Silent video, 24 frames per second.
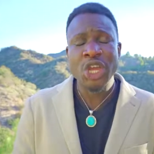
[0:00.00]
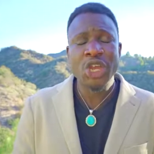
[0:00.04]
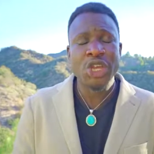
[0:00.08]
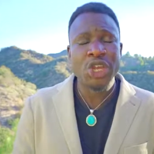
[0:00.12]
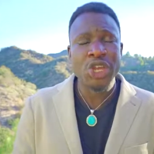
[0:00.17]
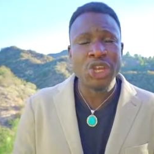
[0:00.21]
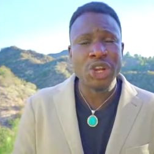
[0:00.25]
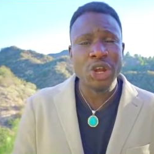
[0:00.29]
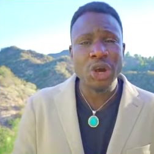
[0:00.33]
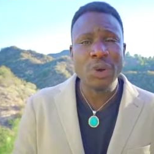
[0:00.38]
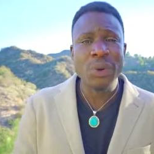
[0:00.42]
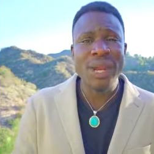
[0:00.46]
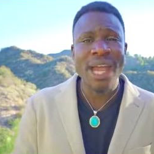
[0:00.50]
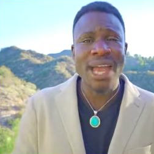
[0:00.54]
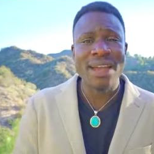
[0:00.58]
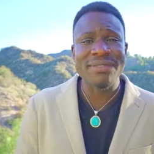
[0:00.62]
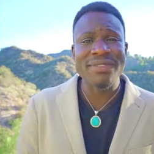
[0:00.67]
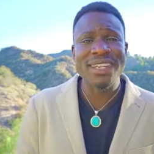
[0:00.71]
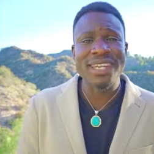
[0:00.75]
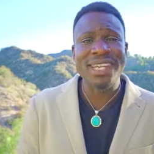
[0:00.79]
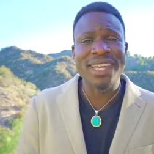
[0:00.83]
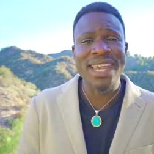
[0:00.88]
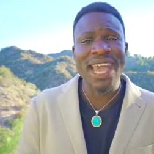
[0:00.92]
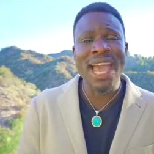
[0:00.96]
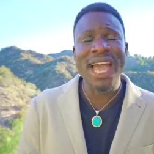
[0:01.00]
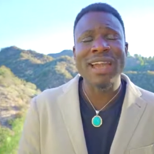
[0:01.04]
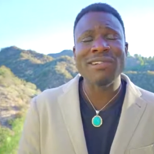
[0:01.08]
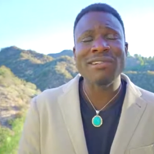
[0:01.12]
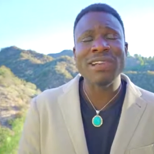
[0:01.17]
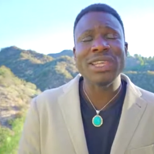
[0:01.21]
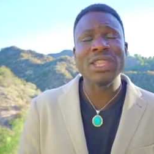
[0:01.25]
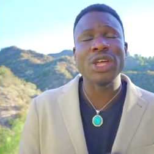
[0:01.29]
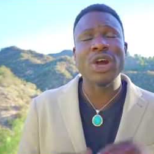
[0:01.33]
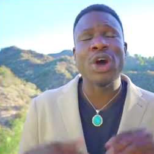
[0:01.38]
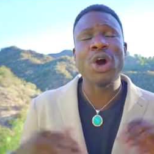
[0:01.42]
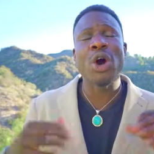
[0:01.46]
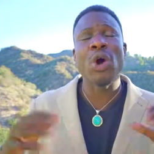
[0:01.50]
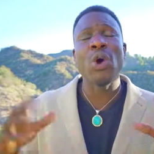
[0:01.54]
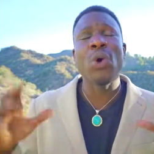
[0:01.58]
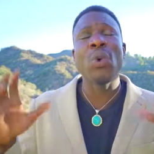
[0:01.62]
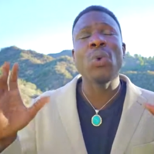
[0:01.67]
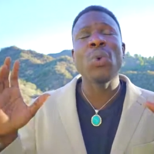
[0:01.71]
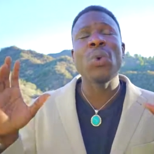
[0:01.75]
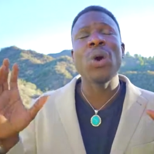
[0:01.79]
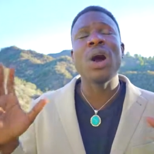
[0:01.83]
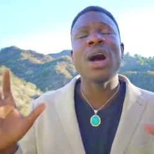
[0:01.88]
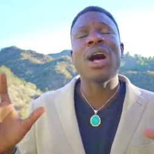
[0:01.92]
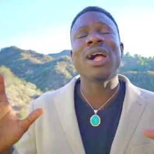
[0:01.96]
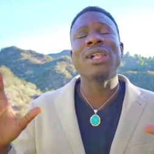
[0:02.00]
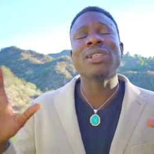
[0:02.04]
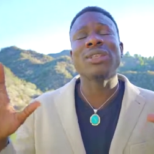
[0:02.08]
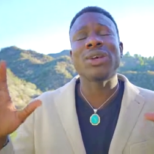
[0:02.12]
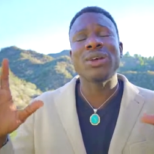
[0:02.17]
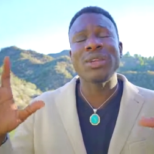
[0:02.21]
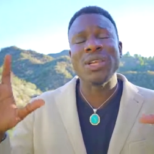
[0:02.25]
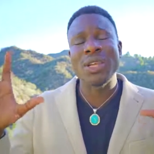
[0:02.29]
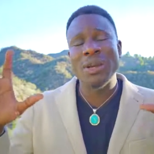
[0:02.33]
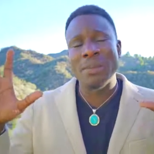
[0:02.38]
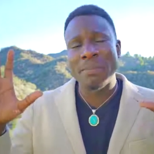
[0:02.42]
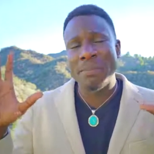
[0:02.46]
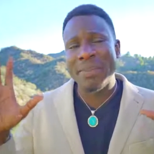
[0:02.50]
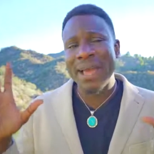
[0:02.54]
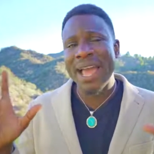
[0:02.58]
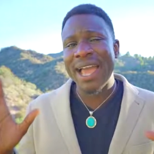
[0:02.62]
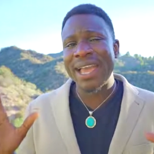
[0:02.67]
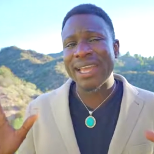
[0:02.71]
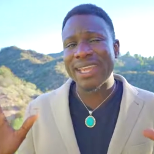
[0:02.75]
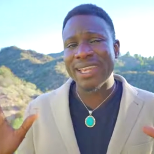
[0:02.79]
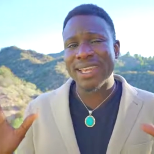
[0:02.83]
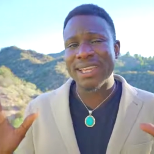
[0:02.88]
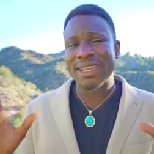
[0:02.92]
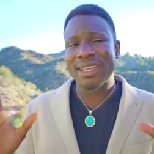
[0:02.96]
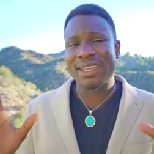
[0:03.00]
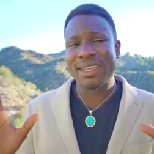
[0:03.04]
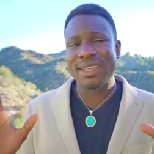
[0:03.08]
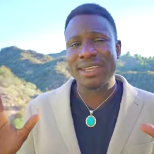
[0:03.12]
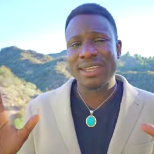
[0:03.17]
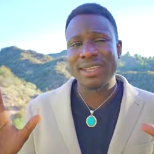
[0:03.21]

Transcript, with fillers: You don't have to carry the whole world on your back.